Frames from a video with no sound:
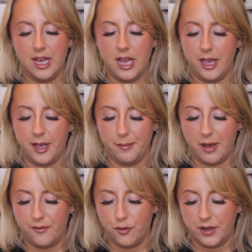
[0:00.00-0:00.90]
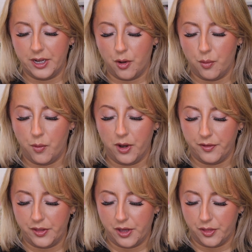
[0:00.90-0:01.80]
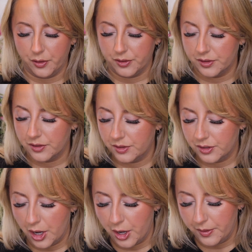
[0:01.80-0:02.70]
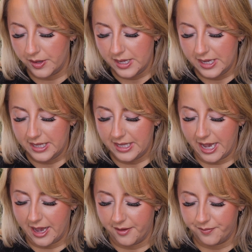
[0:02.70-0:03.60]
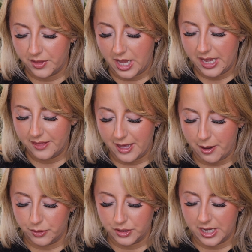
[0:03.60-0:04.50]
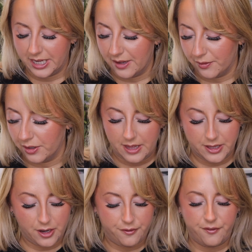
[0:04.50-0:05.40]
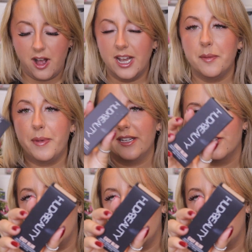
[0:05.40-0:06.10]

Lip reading: I've already got one of the others, so yeah, that was a given. And then I finally picked